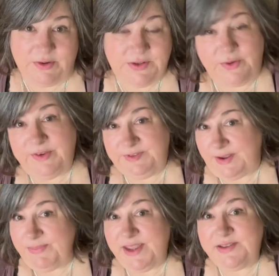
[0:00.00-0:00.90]
So if
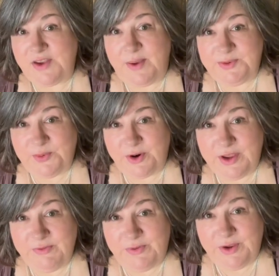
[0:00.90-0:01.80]
something stops
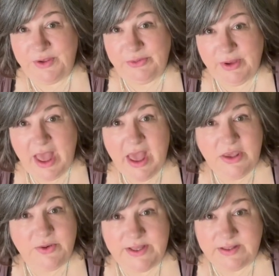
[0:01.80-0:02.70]
working for you,
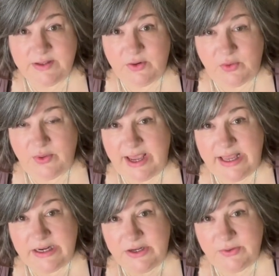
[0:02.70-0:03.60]
you can
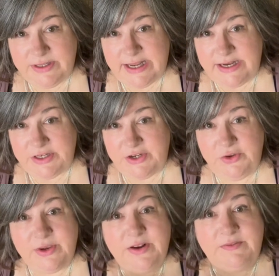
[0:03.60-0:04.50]
create a new intention. You
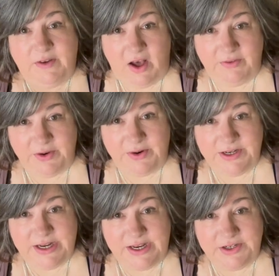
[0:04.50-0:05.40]
can evolve your
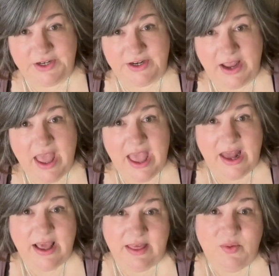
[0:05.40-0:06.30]
intention.
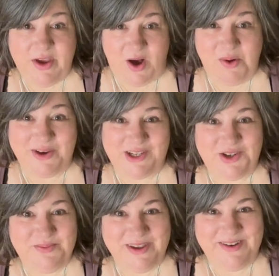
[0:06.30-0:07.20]
And I think we always
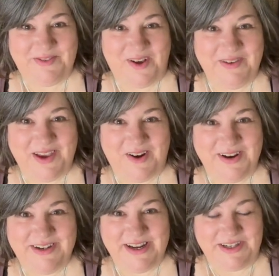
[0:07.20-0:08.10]
should be involving our
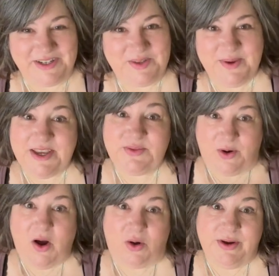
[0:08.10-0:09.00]
intentions because
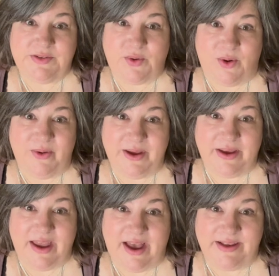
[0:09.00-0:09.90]
we're always growing
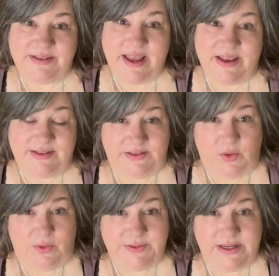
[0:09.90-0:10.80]
as
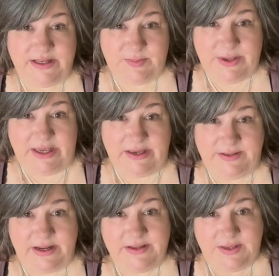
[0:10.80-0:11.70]
souls and as beings
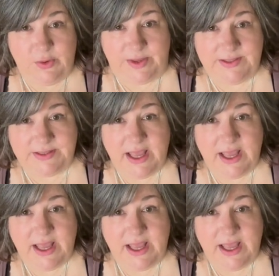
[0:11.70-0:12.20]
and as humans.